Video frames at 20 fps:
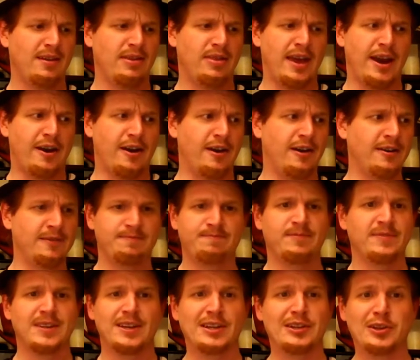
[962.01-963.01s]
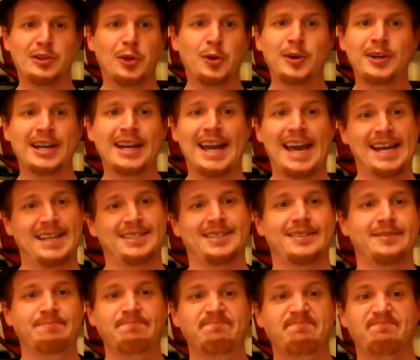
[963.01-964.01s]
Their Lorganax
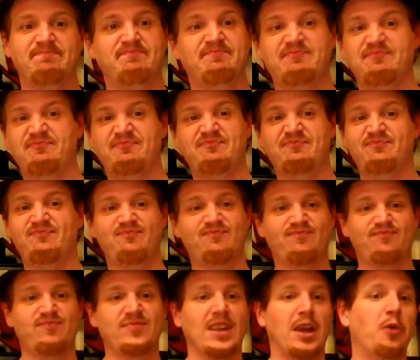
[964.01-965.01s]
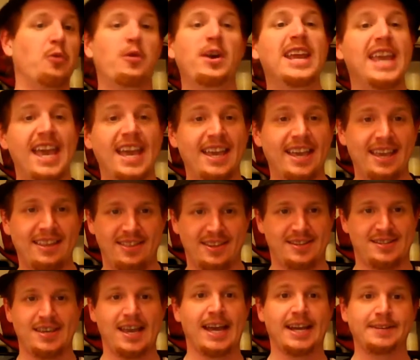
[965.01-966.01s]
ringing in the
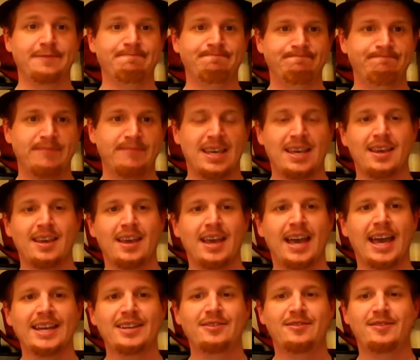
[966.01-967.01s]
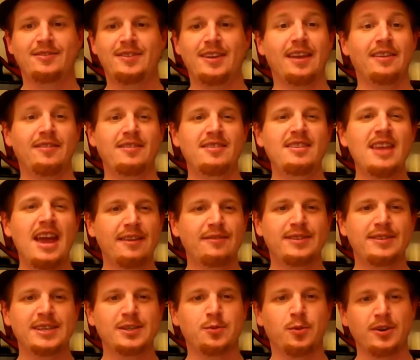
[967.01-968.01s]
sun, and none of
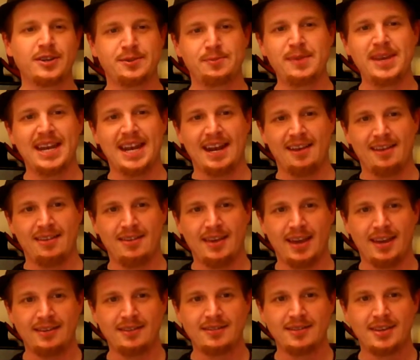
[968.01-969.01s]
these words mean anything.